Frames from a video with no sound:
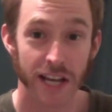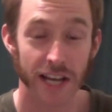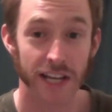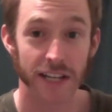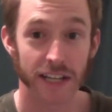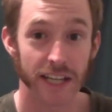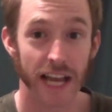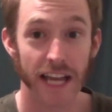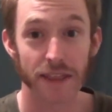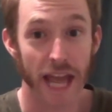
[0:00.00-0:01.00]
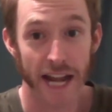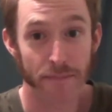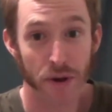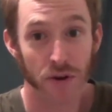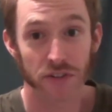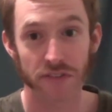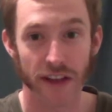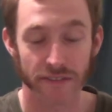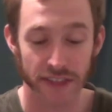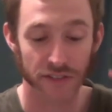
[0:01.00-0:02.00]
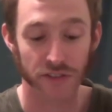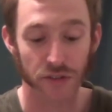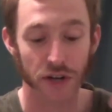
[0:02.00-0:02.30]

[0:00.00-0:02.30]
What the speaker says: An added bonus of having those little